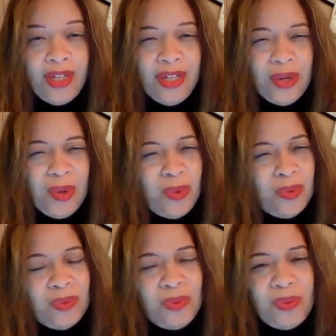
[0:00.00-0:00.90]

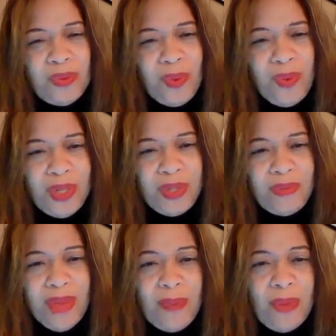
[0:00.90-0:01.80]
what was
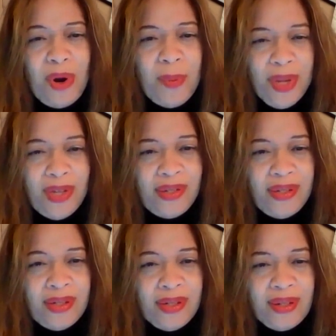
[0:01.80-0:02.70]
my
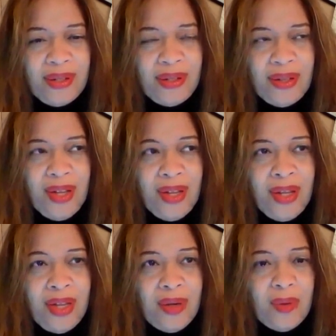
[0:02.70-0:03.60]
purpose?
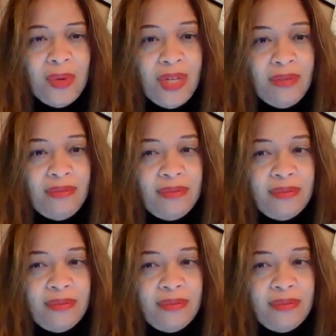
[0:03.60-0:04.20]
What